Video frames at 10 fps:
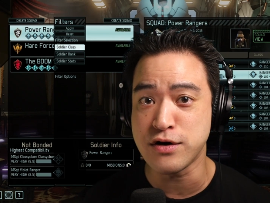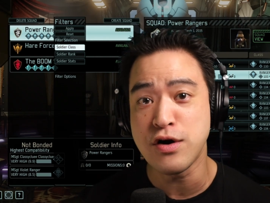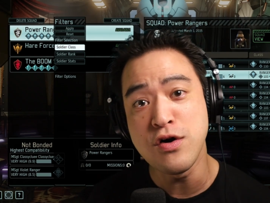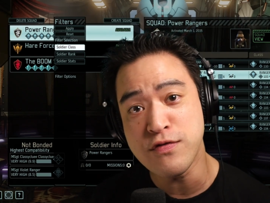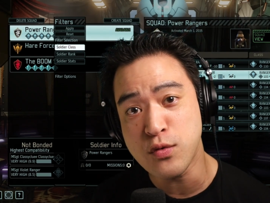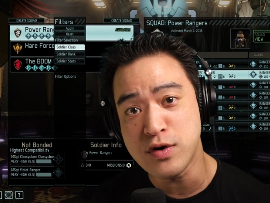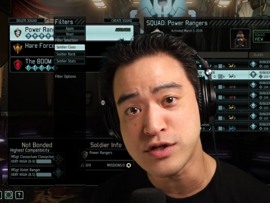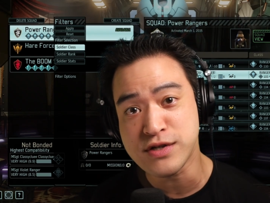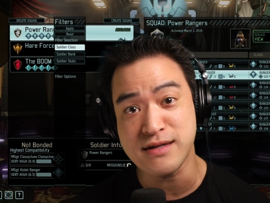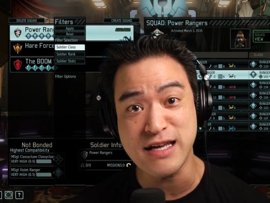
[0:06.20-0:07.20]

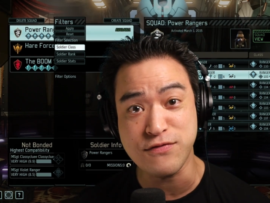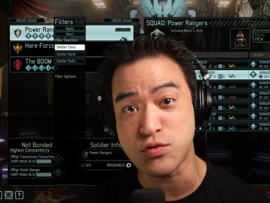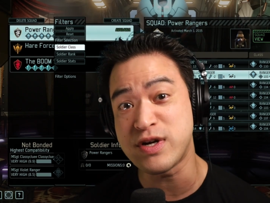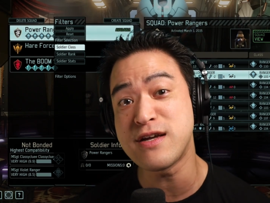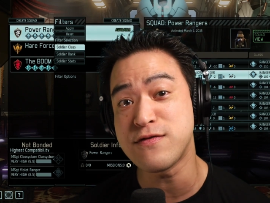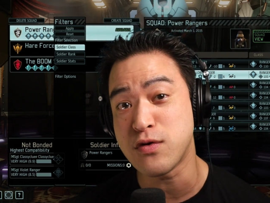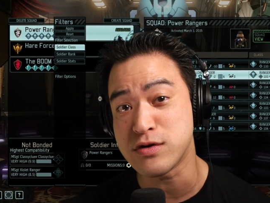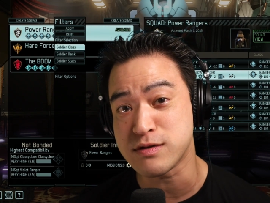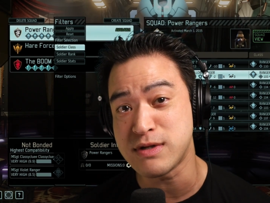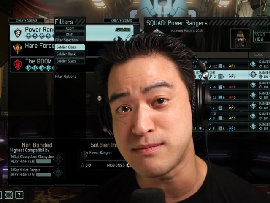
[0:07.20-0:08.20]
Overwatch if a
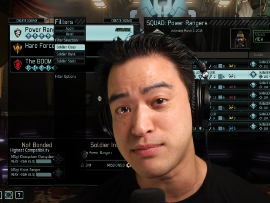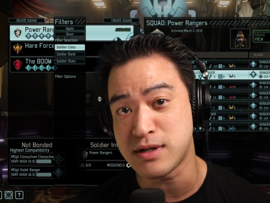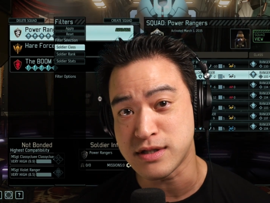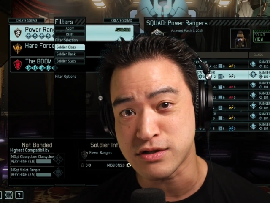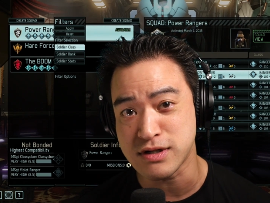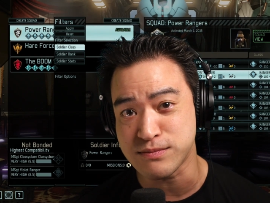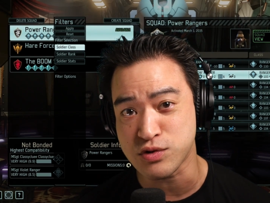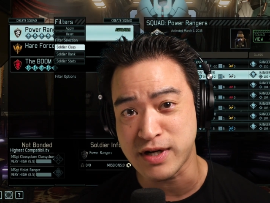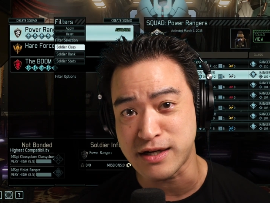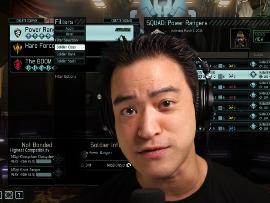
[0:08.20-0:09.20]
reinforcement pod drops
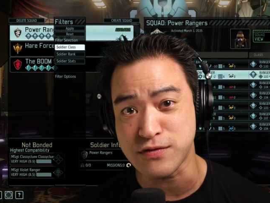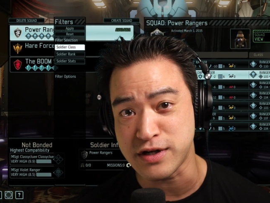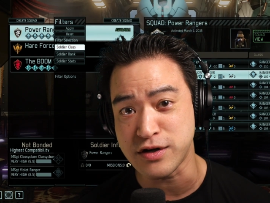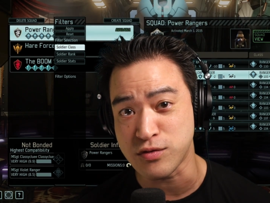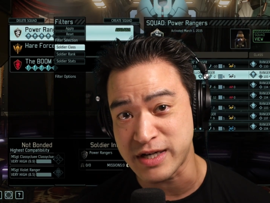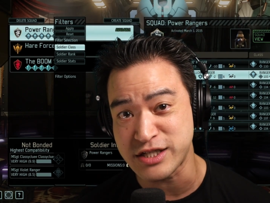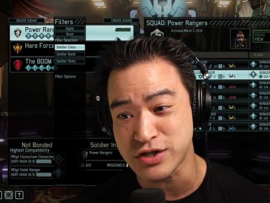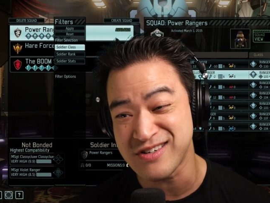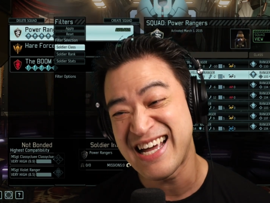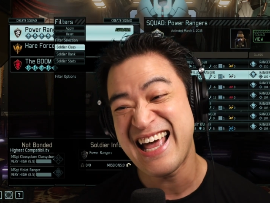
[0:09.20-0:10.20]
right in front of your
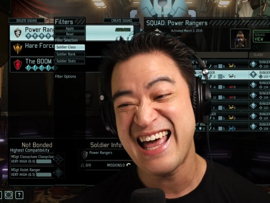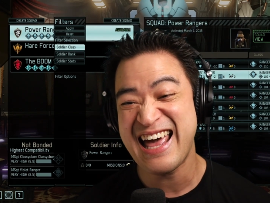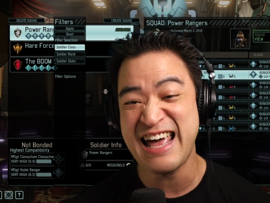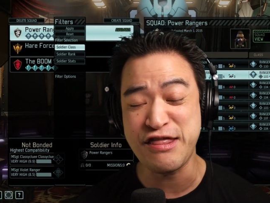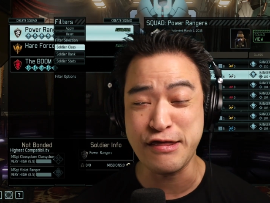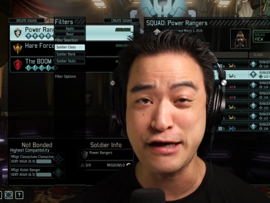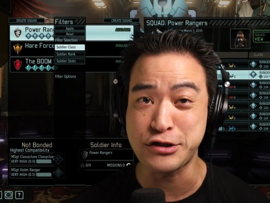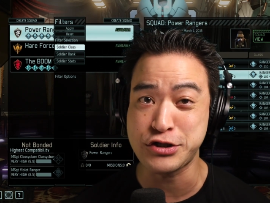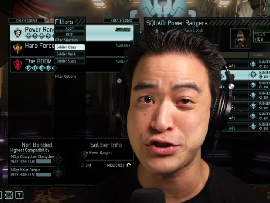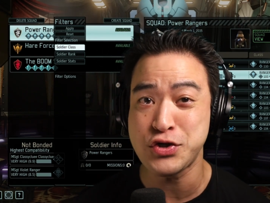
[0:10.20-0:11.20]
Ranger and they
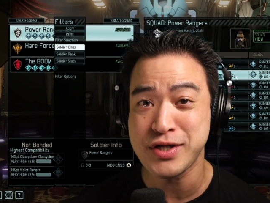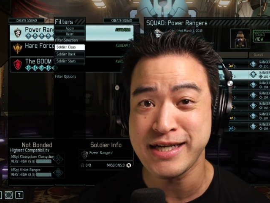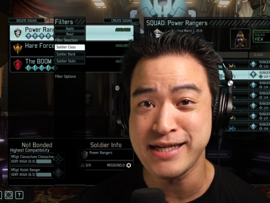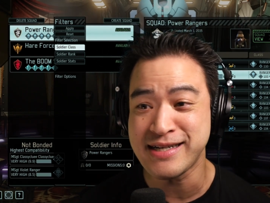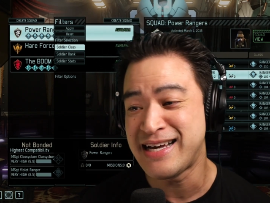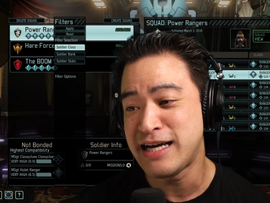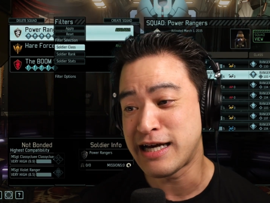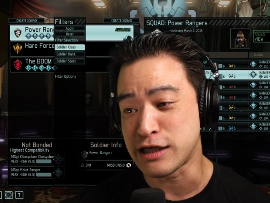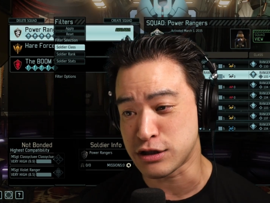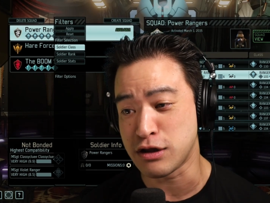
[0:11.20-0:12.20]
shoot at it.
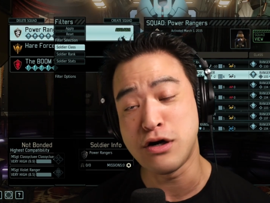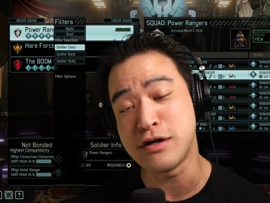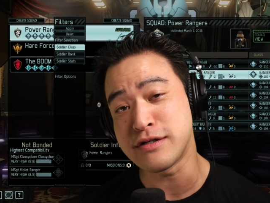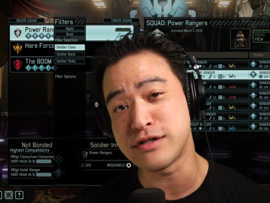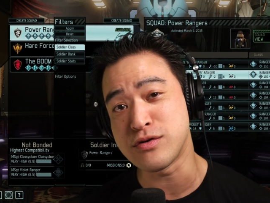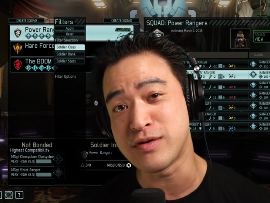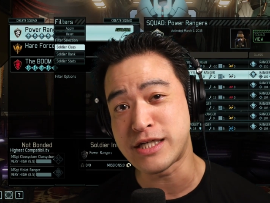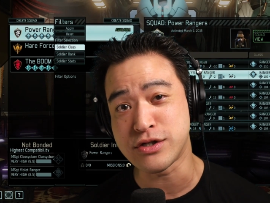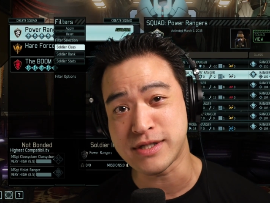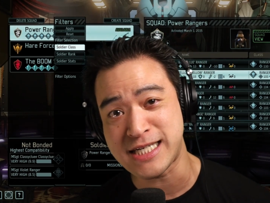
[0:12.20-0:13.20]
As long as your
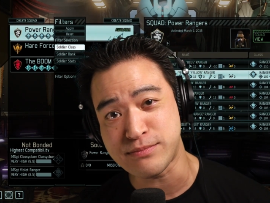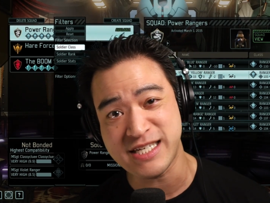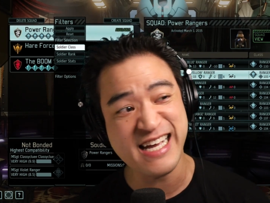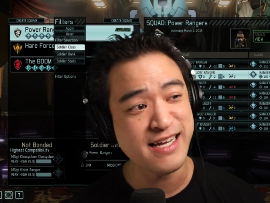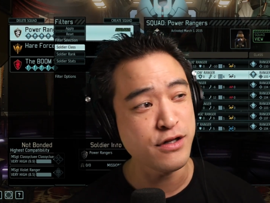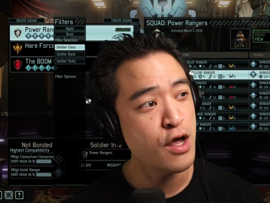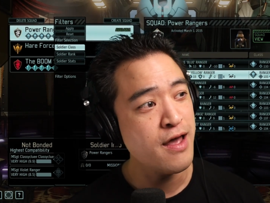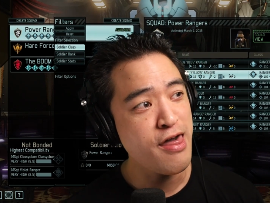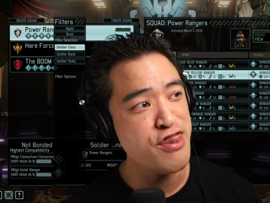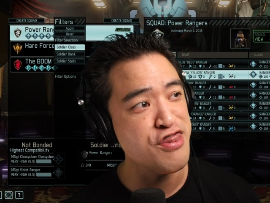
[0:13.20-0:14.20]
Ranger keeps hidden,
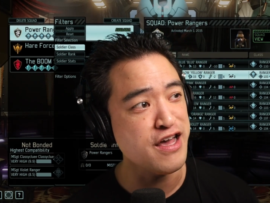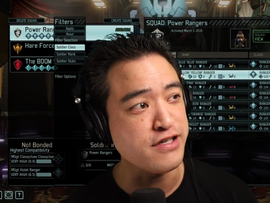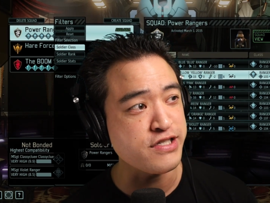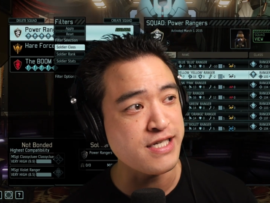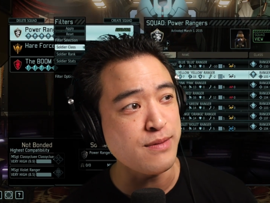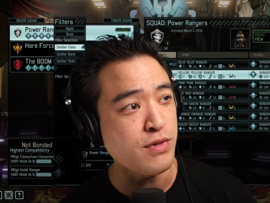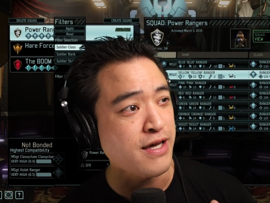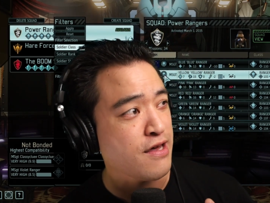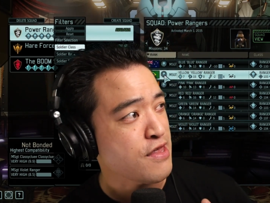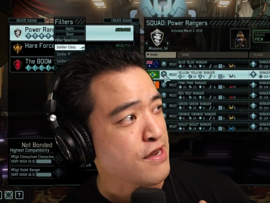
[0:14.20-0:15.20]
they seem
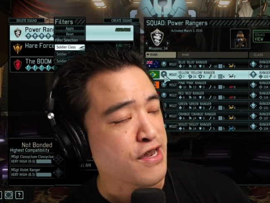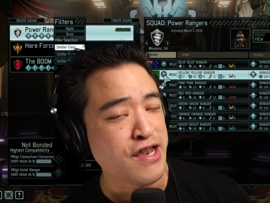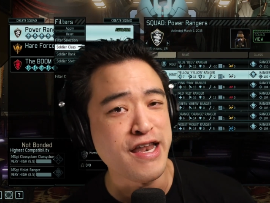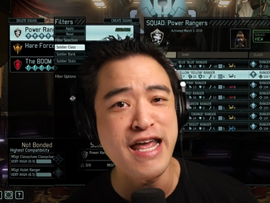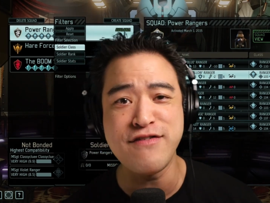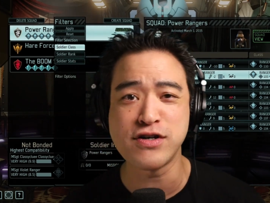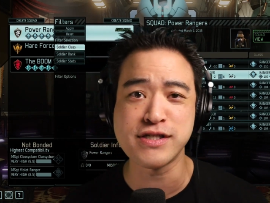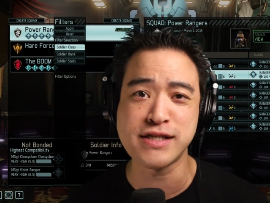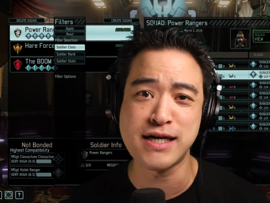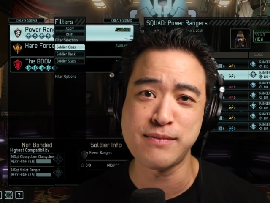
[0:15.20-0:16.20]
like they never
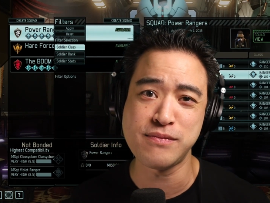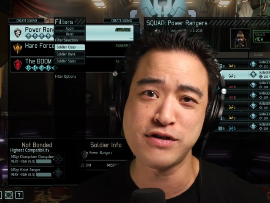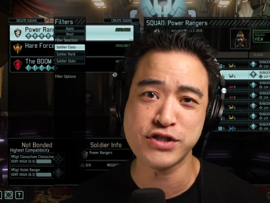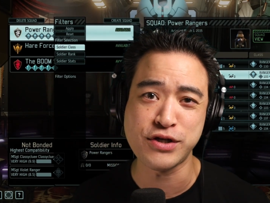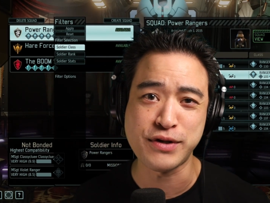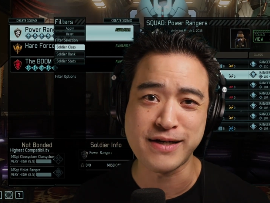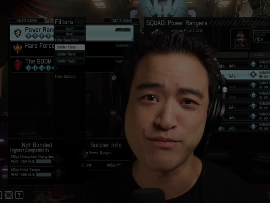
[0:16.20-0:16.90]
stop shooting.